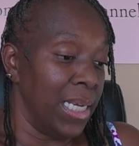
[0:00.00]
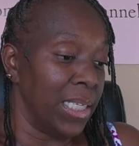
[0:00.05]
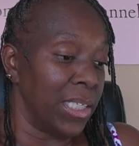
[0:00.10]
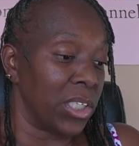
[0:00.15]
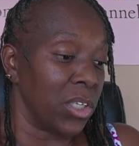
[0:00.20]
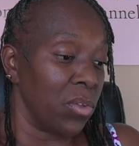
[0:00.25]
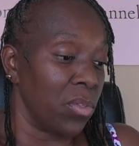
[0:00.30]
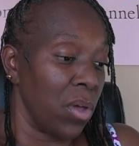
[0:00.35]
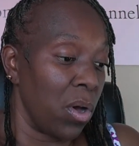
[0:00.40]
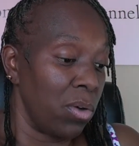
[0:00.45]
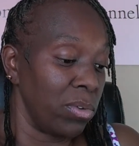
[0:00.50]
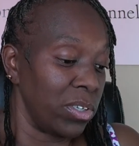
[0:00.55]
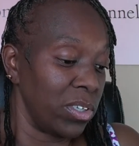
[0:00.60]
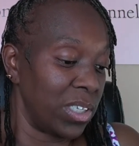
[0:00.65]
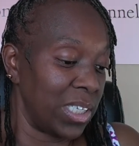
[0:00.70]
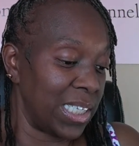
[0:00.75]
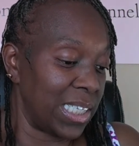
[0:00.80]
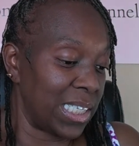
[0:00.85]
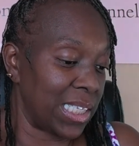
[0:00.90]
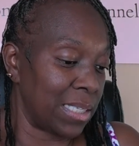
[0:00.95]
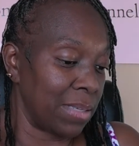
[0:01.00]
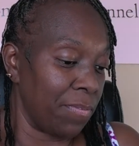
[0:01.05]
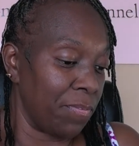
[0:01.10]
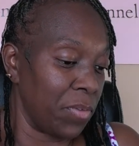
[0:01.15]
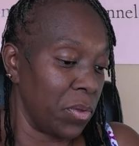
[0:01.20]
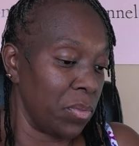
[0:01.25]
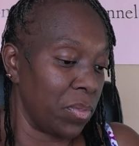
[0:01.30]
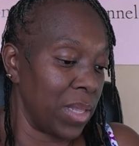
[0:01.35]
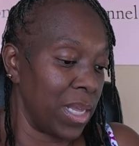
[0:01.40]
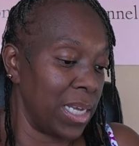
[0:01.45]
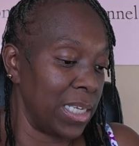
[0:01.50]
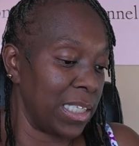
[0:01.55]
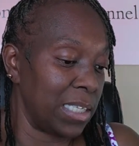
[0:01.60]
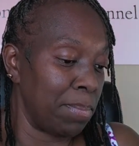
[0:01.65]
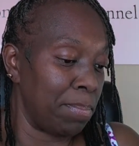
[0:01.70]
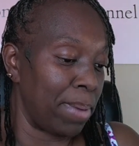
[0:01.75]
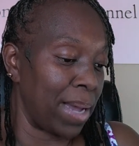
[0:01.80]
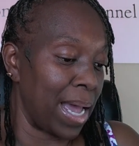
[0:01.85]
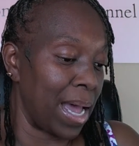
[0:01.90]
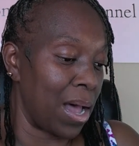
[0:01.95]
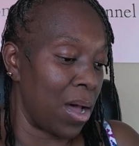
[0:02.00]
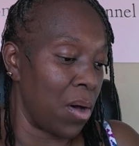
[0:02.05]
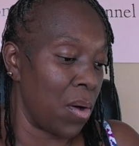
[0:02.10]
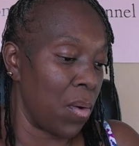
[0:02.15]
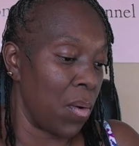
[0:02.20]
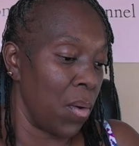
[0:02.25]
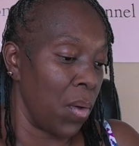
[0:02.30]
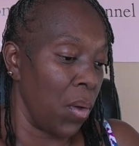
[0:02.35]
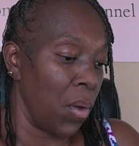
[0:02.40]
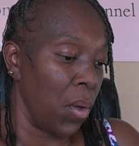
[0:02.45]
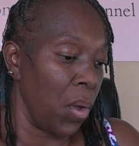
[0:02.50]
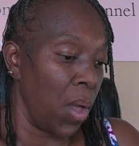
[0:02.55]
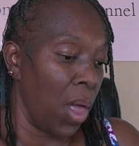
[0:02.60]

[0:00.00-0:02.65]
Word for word: So those are just a few things about